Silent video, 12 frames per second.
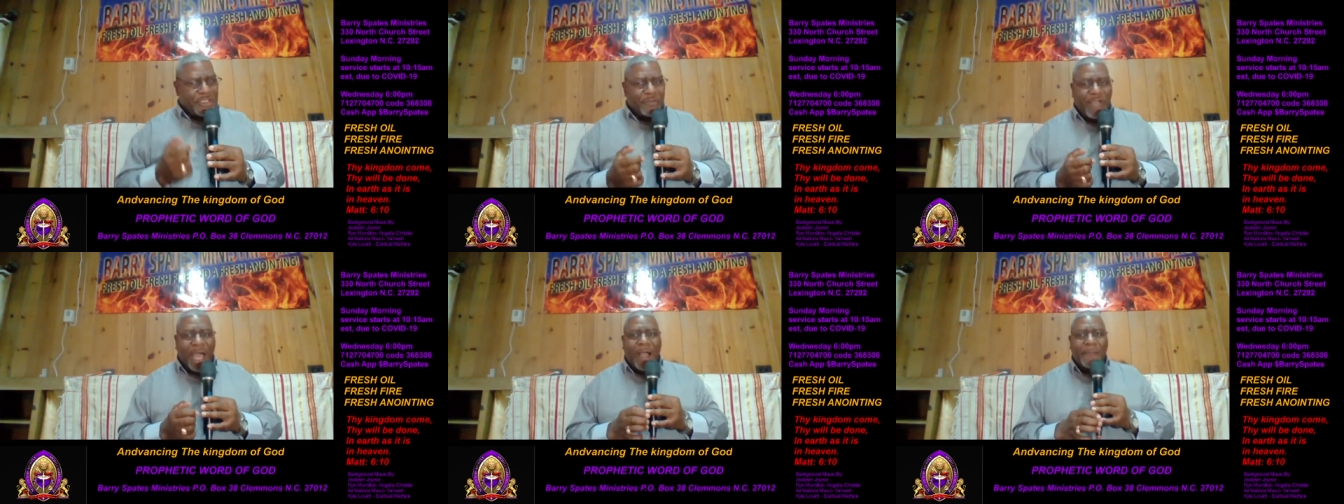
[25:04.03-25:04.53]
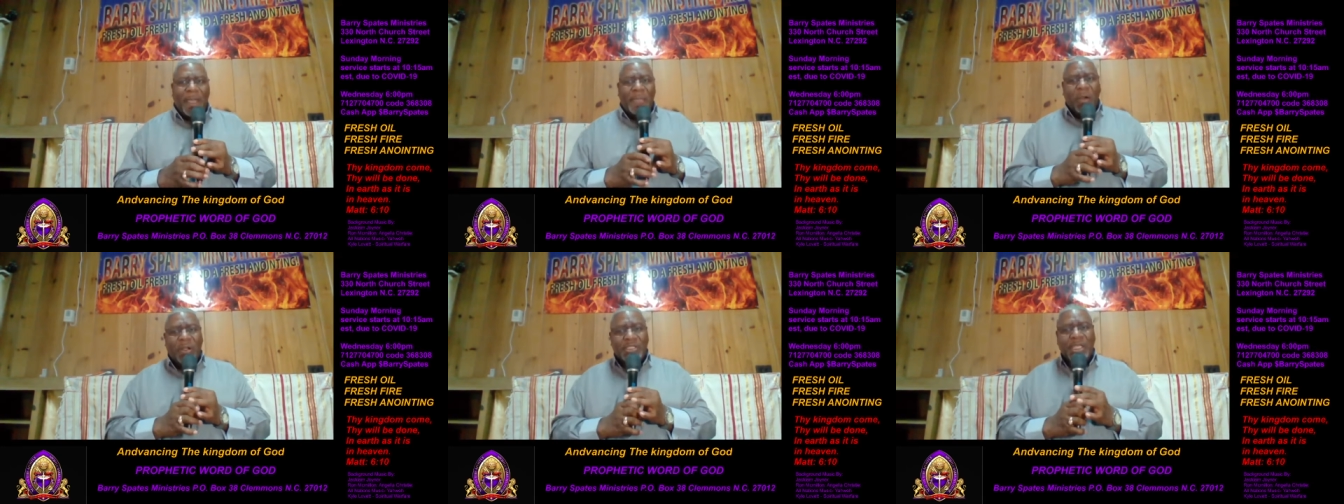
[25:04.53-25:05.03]
of God. Now
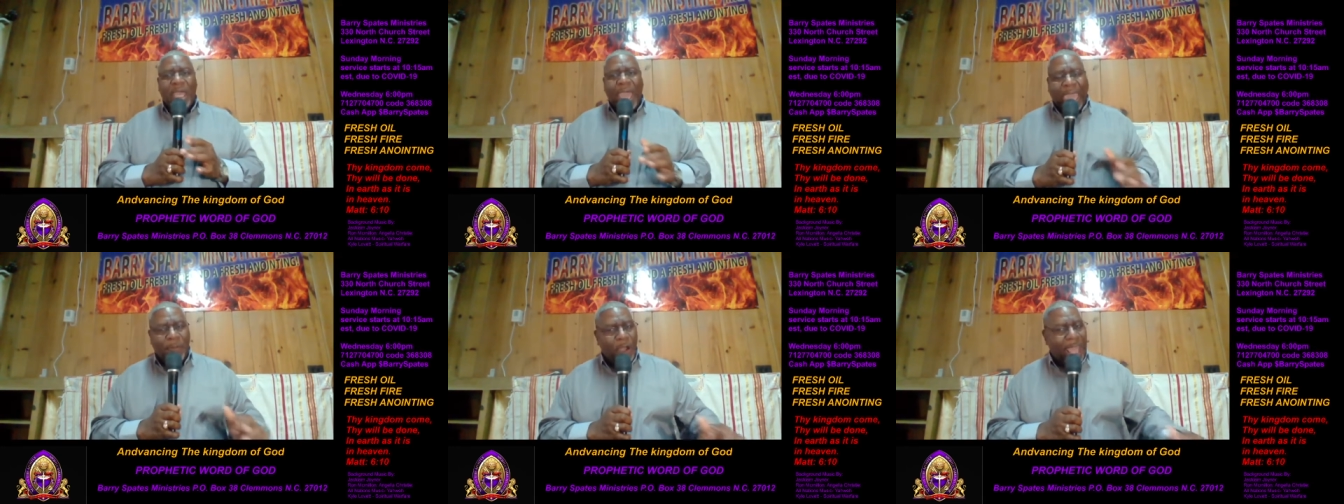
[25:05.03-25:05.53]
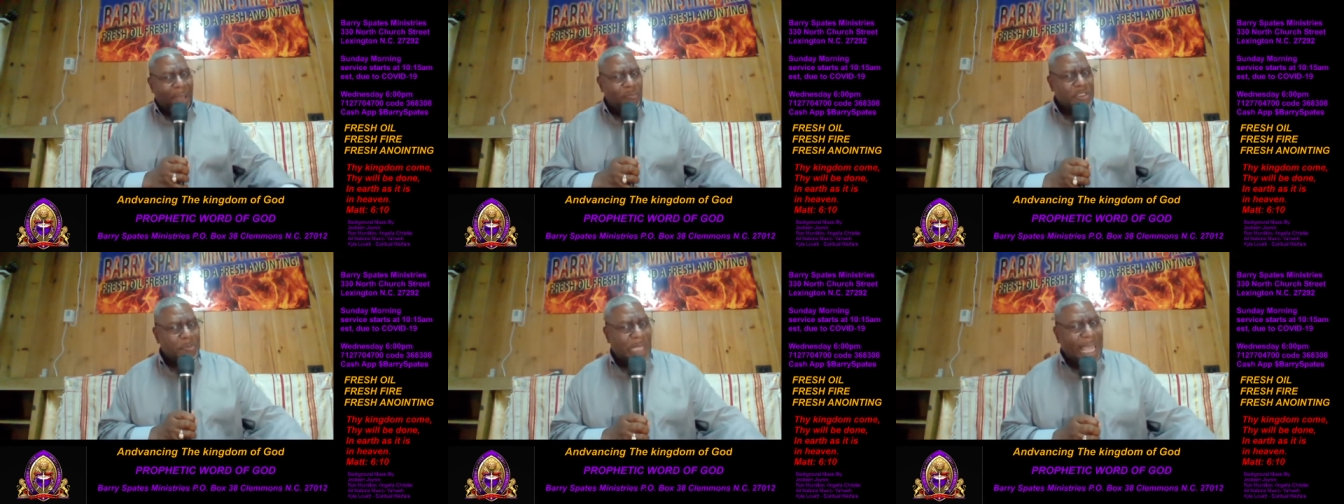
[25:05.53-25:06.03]
notice, Abraham
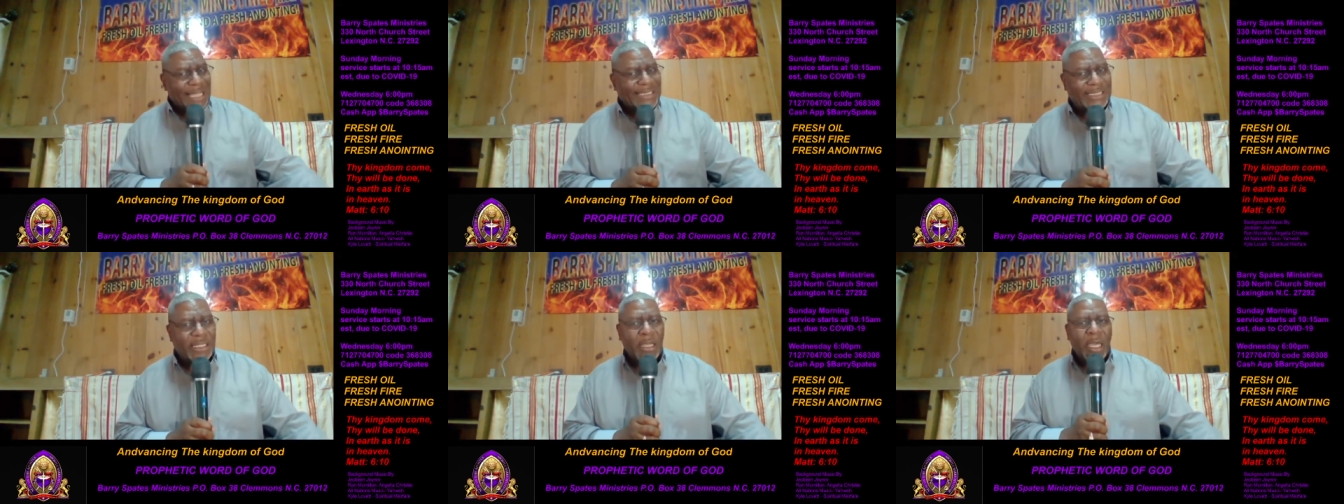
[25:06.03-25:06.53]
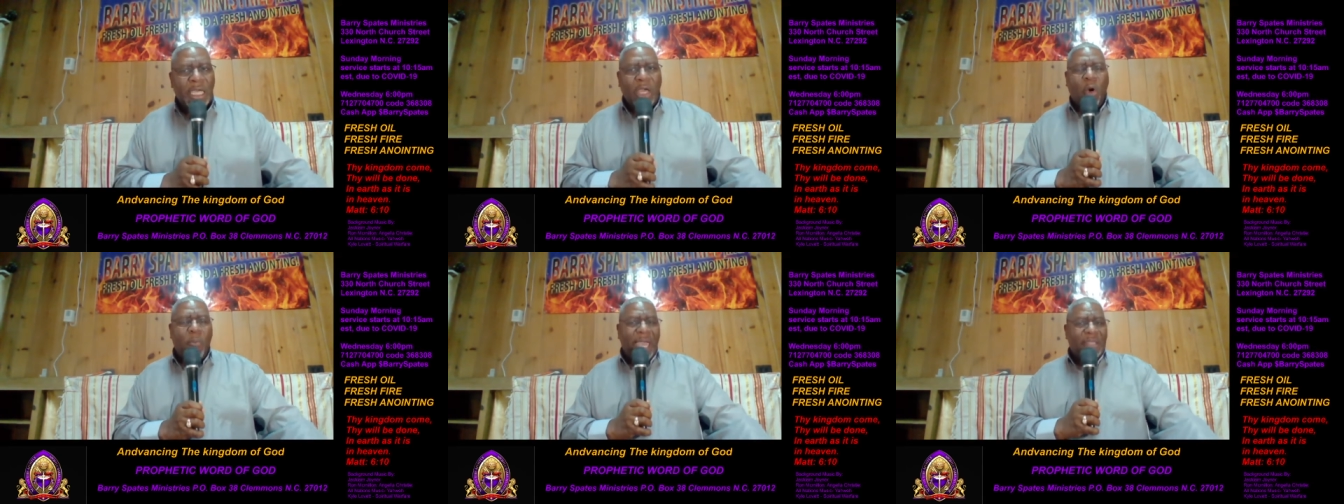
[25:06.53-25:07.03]
was blessed. He
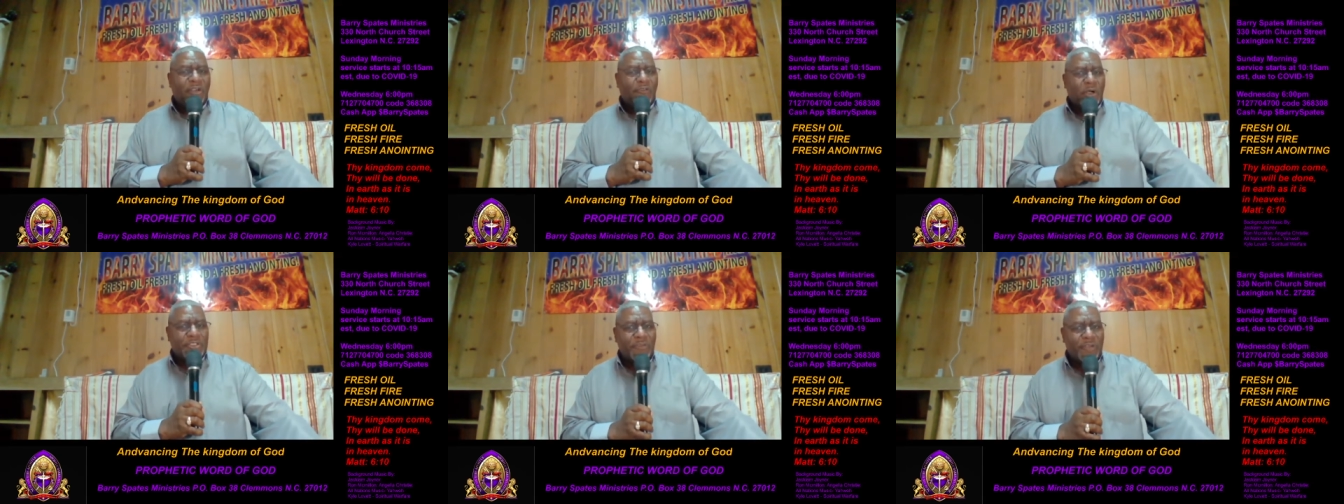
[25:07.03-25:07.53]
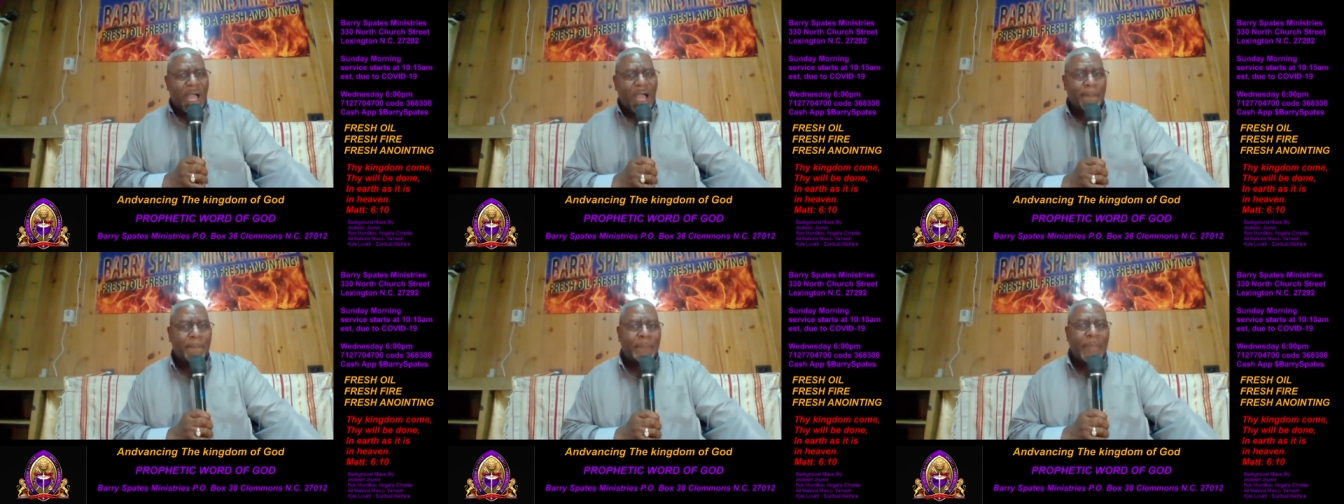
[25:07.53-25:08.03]
obeyed the voice of God.